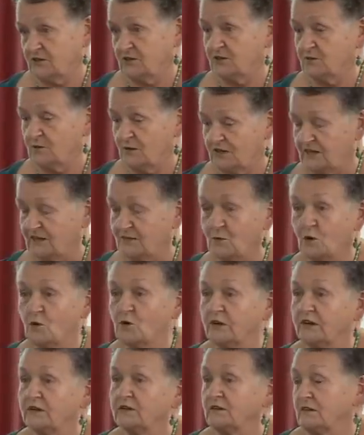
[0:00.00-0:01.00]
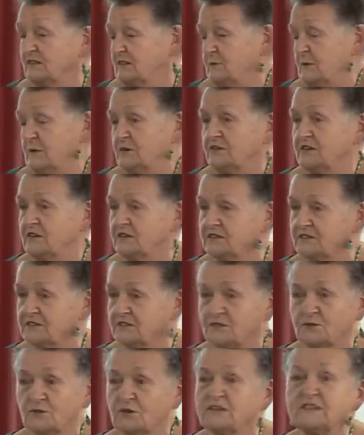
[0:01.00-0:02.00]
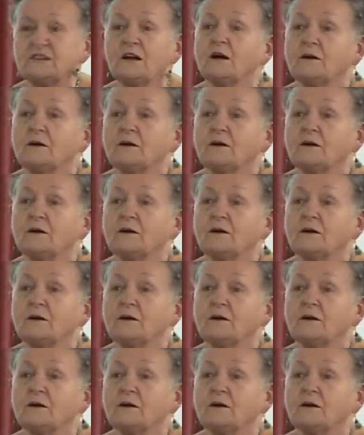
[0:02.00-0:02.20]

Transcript: thirty-one in the morning, I suppose that's three